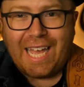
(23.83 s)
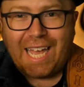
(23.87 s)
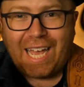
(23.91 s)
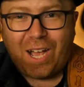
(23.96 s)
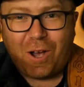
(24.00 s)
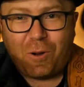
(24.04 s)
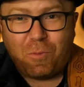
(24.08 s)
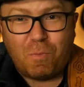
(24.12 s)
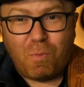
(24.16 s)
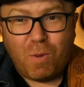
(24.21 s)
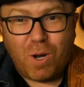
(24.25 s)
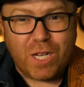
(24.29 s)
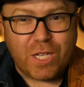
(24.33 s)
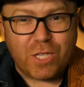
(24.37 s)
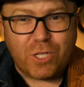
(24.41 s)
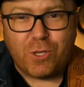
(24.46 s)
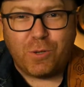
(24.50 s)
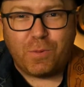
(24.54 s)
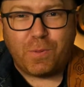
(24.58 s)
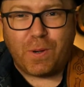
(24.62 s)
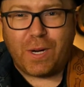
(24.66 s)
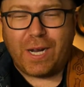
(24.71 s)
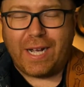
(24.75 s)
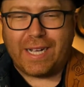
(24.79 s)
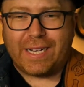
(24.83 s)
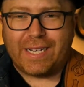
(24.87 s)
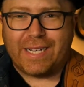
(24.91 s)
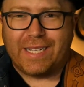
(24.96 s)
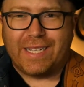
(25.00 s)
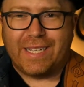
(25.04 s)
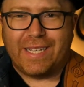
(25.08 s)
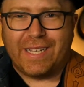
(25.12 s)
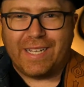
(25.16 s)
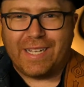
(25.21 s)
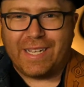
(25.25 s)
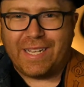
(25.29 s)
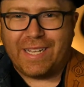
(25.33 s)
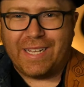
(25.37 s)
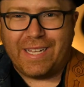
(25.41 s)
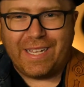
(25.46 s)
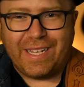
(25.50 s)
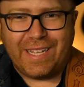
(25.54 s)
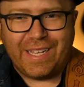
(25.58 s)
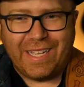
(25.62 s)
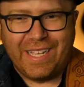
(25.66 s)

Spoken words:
how much you practice it,